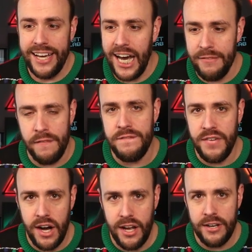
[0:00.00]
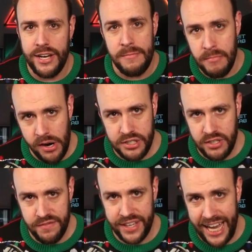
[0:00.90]
kind of a fun,
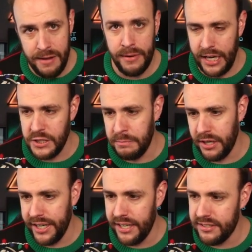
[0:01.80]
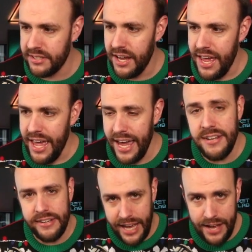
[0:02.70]
immersive gaming experience
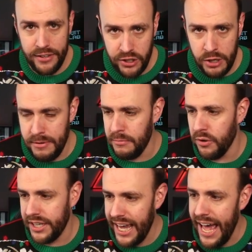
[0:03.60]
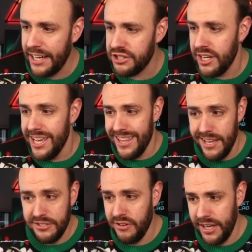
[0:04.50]
and have a little bit more cash,
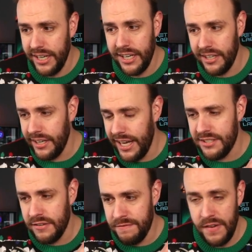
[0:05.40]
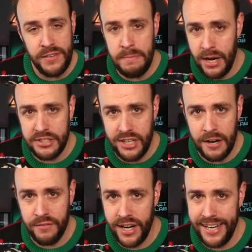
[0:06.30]
this right here is 50 bucks
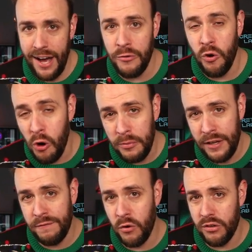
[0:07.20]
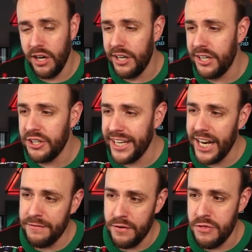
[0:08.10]
off right now. Normally 400, you can get
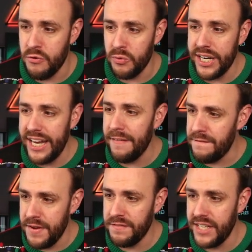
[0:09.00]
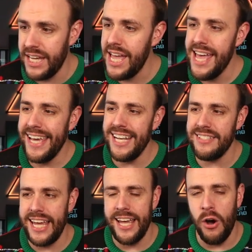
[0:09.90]
it for 350. It is
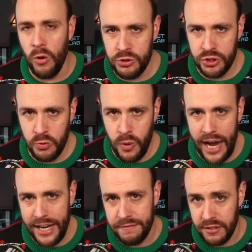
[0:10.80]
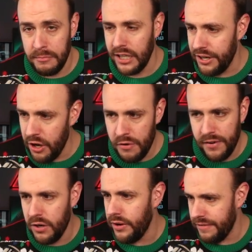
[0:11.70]
a ultra wide from
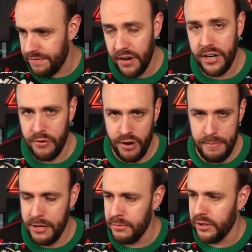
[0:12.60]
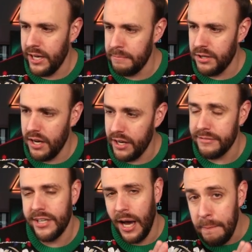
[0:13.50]
Lenovo, a very reputable
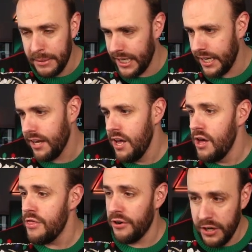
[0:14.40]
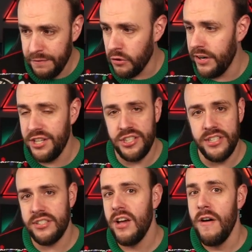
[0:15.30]
company, 34
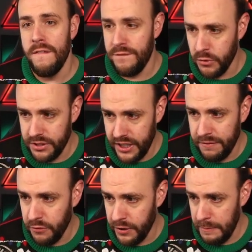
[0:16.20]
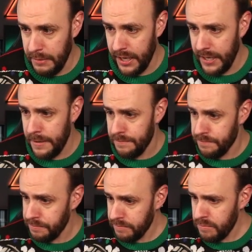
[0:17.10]
inches, 1440p,
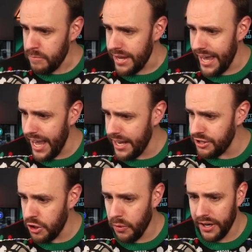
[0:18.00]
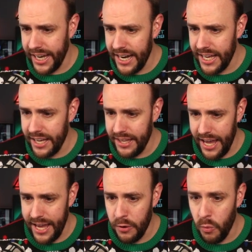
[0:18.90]
and you are getting
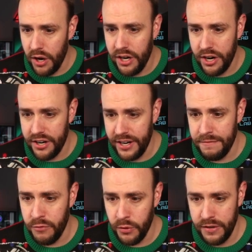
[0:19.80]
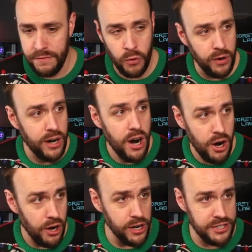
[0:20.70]
a 144
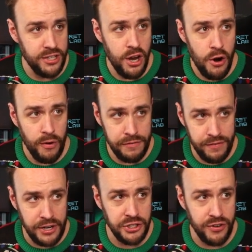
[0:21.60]
hertz refresh